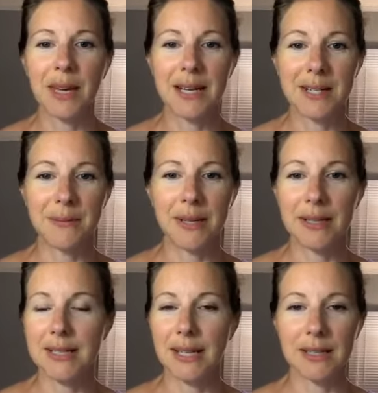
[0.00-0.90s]
And
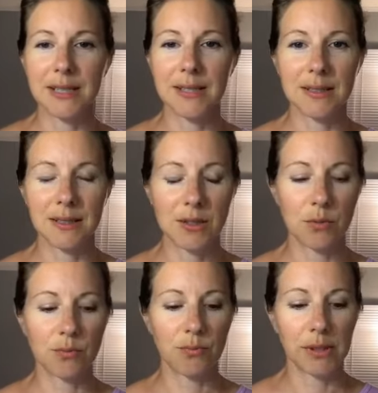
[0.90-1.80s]
instead
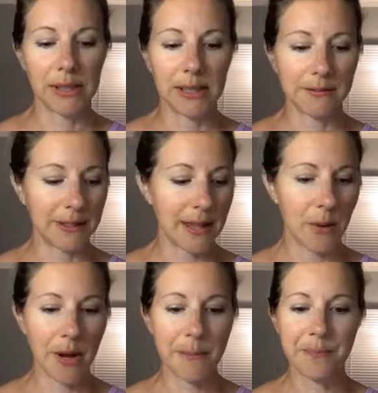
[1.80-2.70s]
it's really lovely
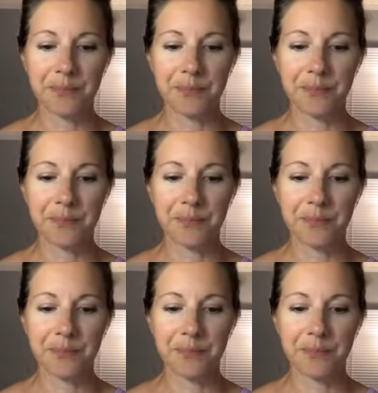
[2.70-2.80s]
that way.